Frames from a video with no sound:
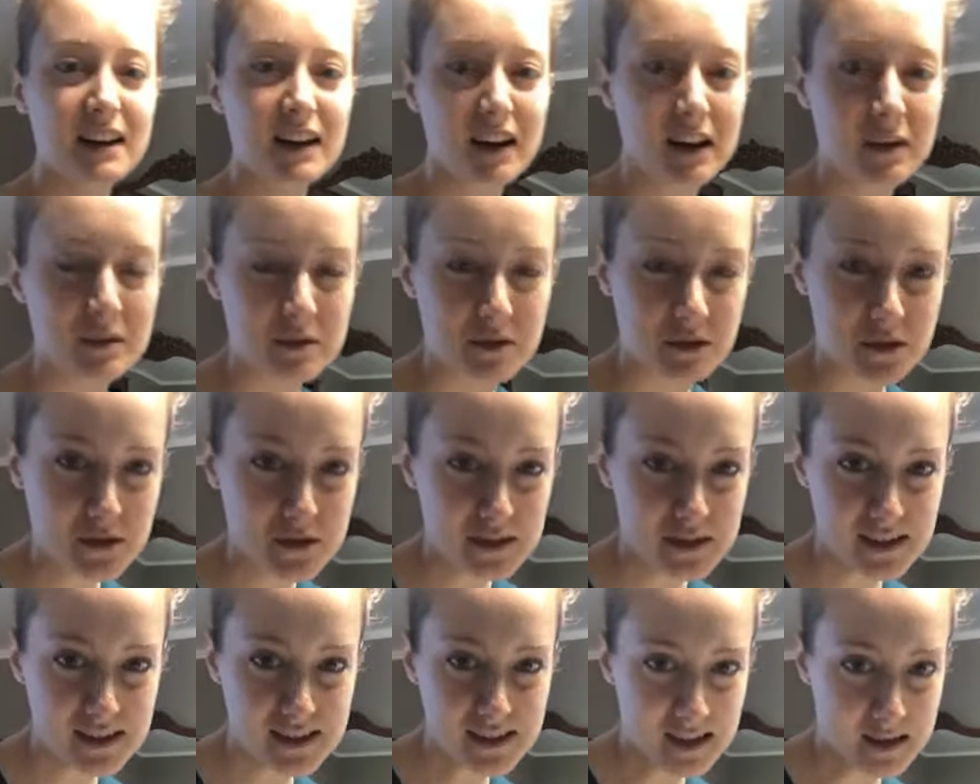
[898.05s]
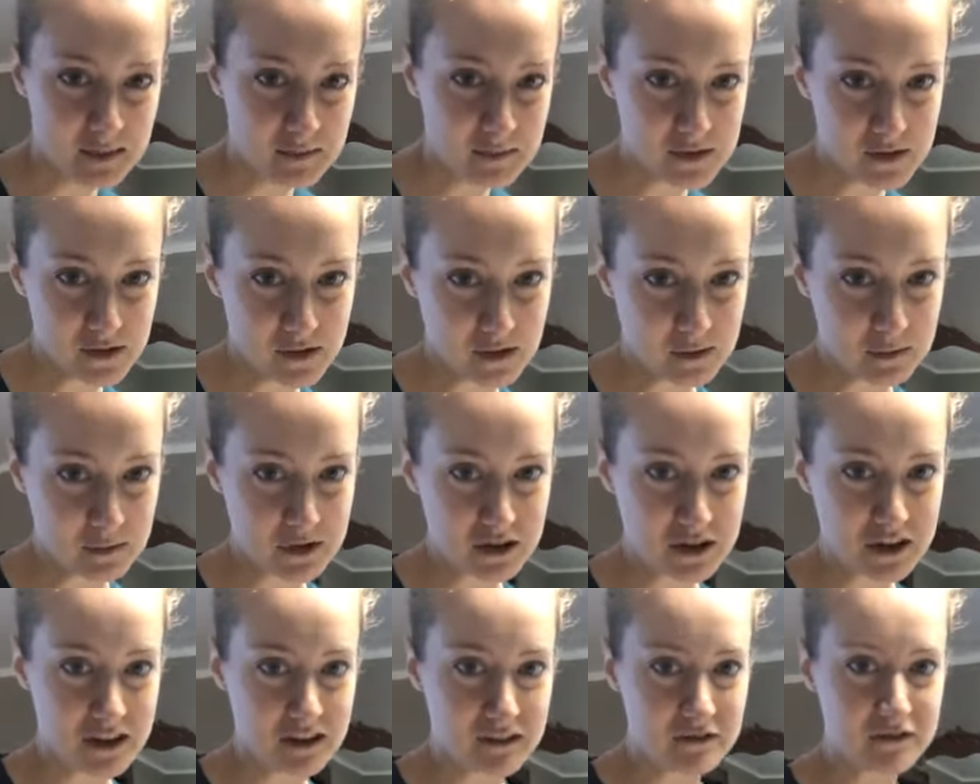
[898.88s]
Do I use the same sewing
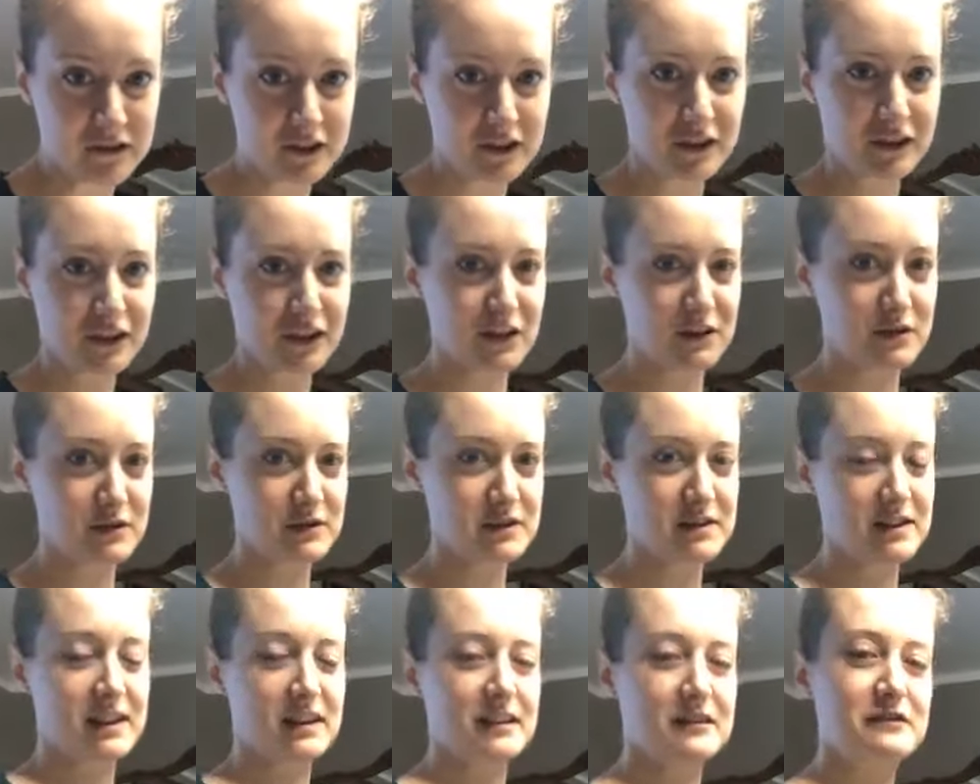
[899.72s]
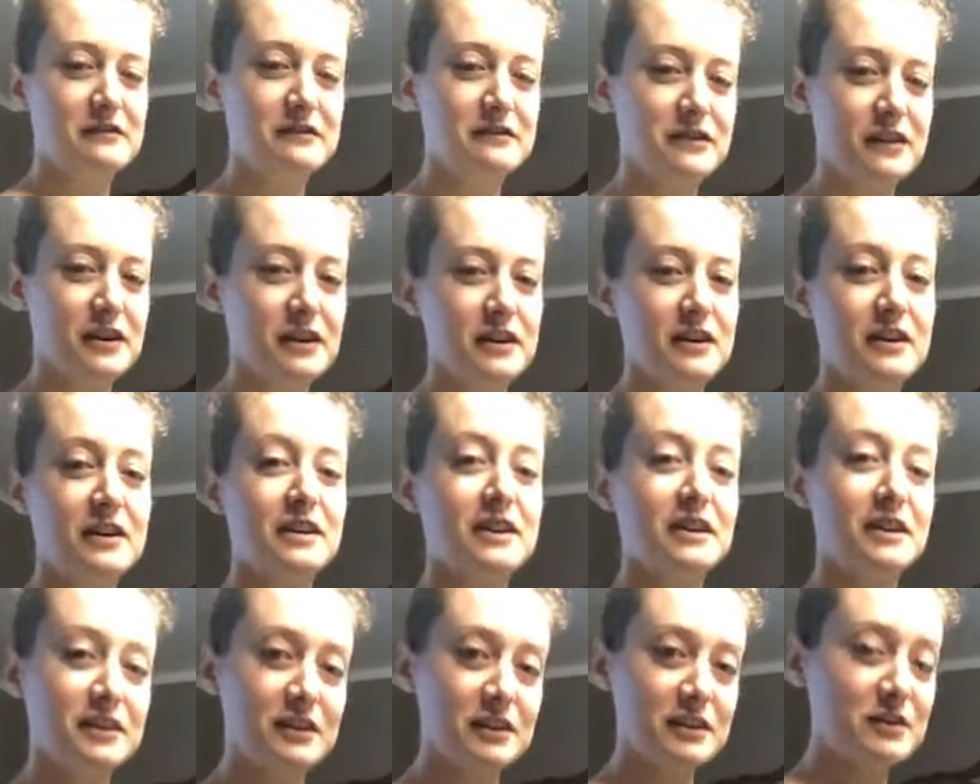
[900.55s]
machine for clothes and
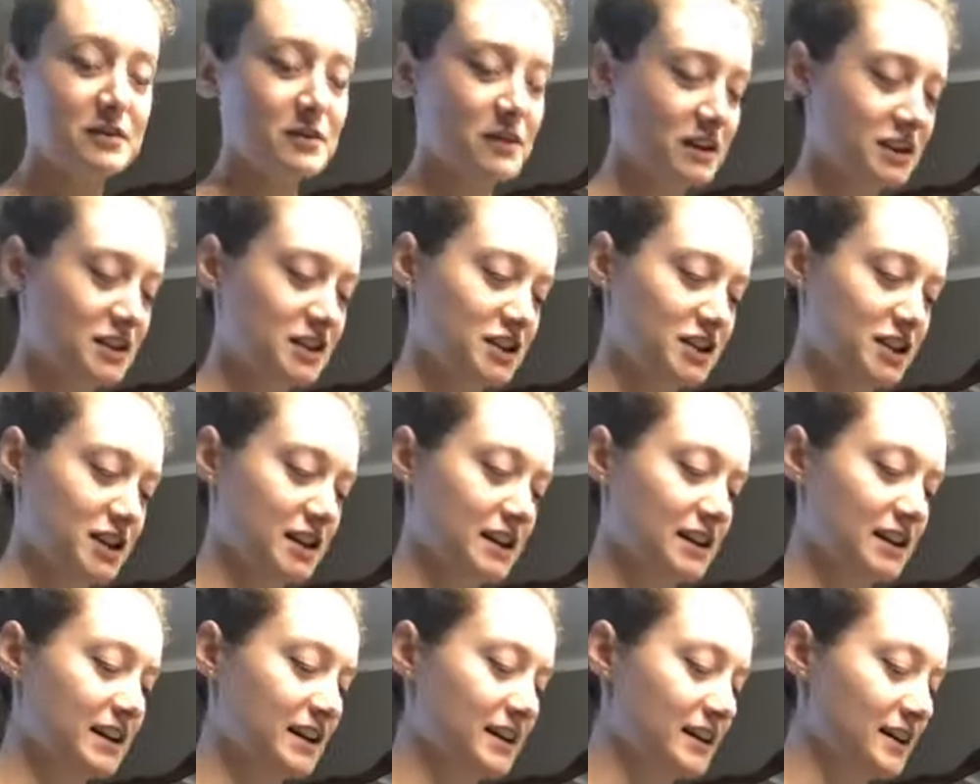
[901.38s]
fur? Good question.